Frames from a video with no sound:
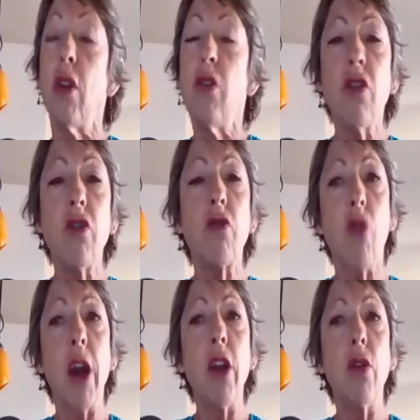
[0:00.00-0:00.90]
just try
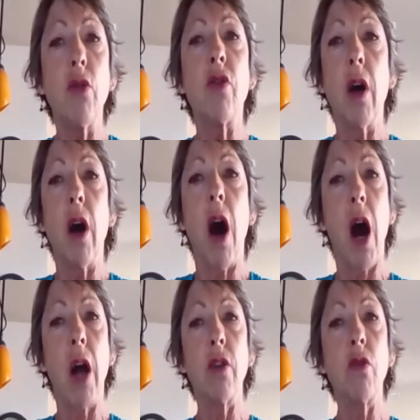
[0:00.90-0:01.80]
to use the
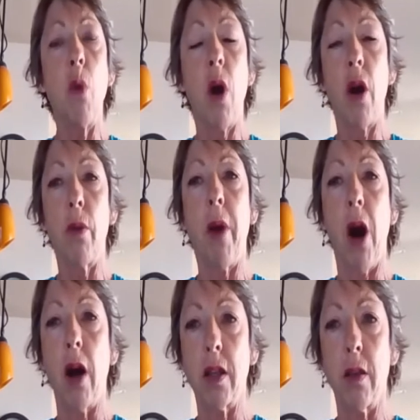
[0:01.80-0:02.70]
hottest water
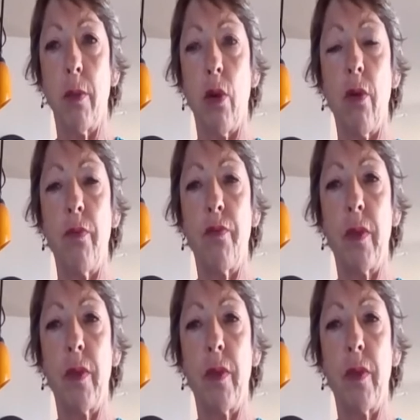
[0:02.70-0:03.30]
possible.